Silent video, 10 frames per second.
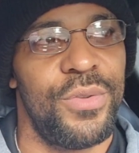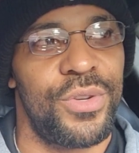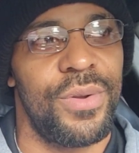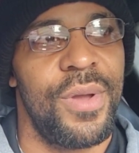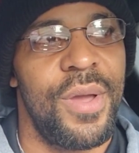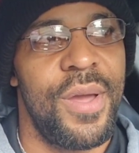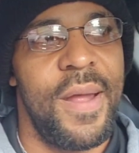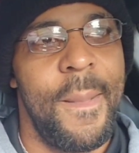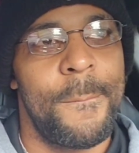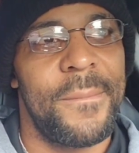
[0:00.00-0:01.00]
future,
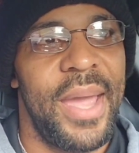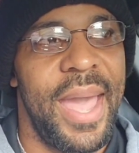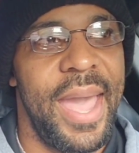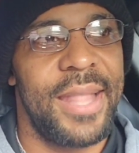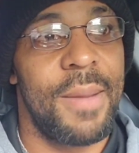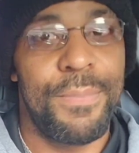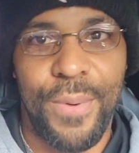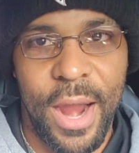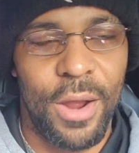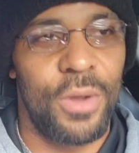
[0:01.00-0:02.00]
and I'm
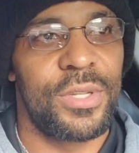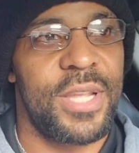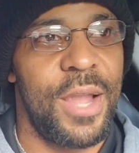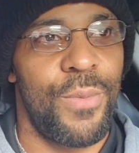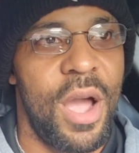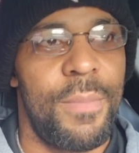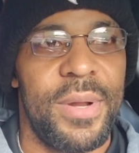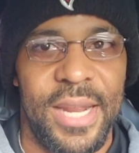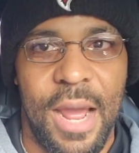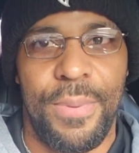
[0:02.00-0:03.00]
probably gonna go the same route,
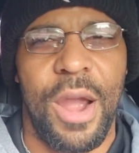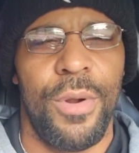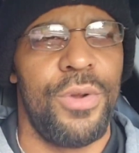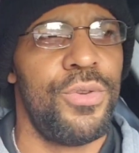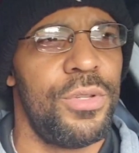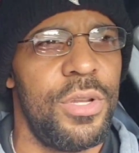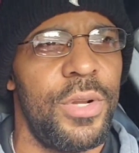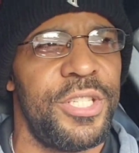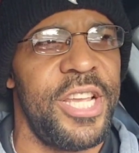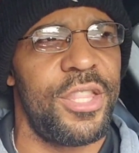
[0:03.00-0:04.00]
but then I probably would
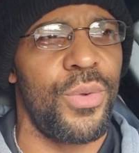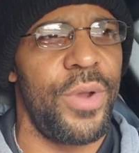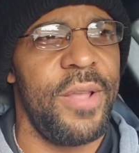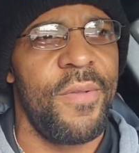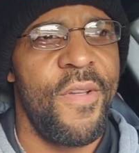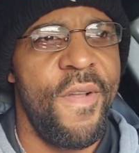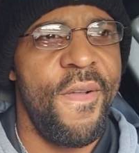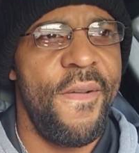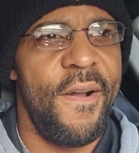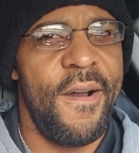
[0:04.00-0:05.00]
do the G3
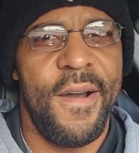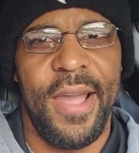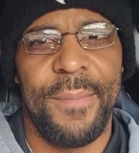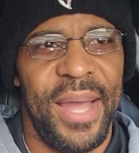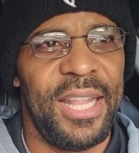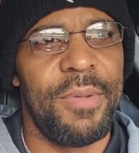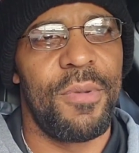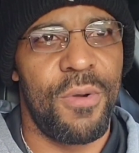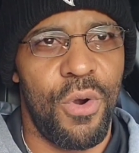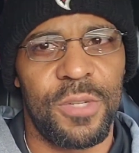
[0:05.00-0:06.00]
and make a little
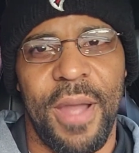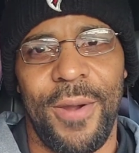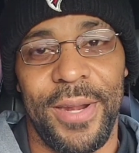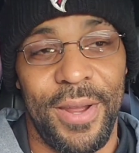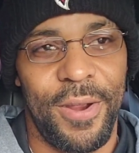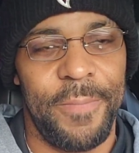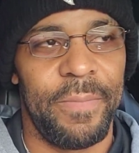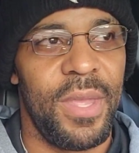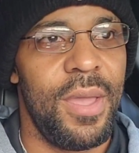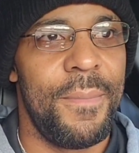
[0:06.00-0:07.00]
bit more horsepower than her.
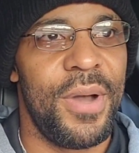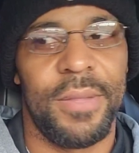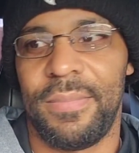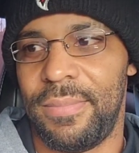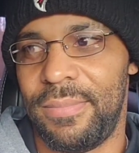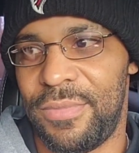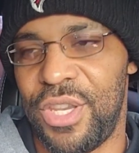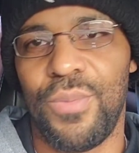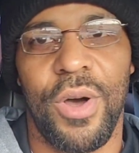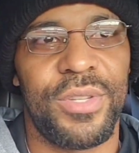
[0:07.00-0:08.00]
But
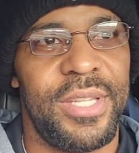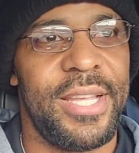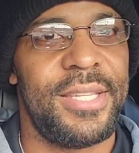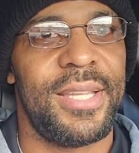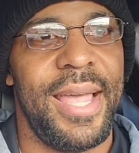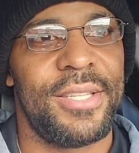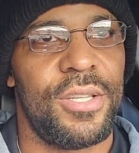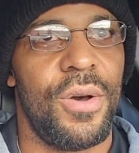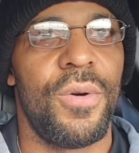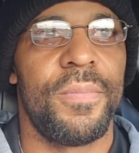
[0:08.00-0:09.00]
she wants this, and
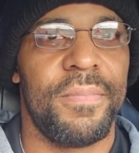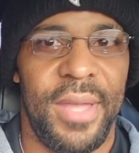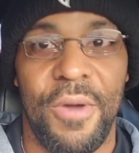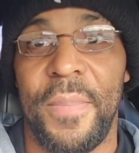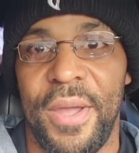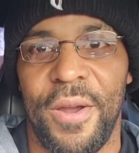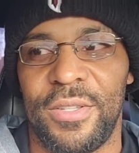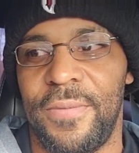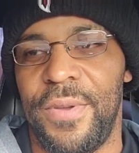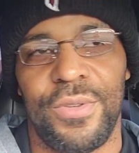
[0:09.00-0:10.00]
so it will be
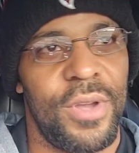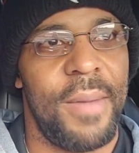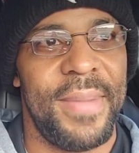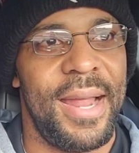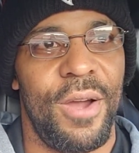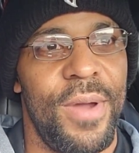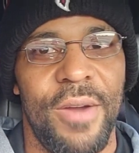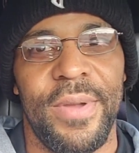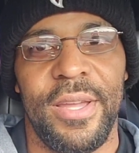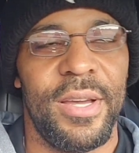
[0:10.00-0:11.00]
hers in the future. I'm not
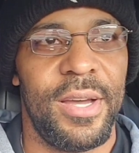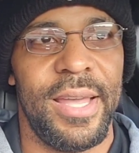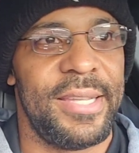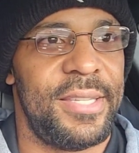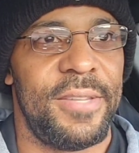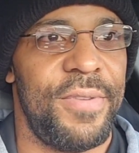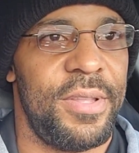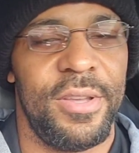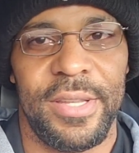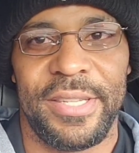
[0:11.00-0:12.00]
gonna ever get her
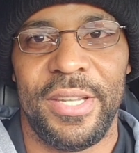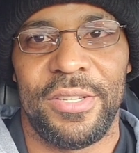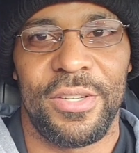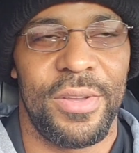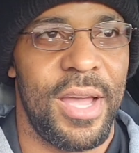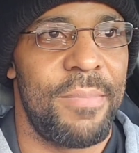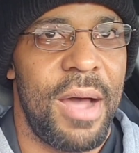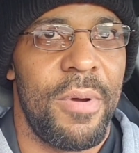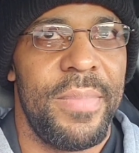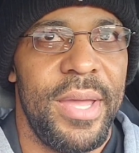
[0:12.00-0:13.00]
S650 because it stitches on you. I'm
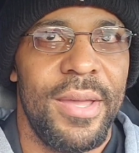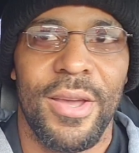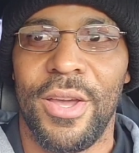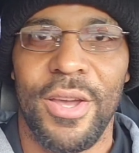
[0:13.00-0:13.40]
gonna be,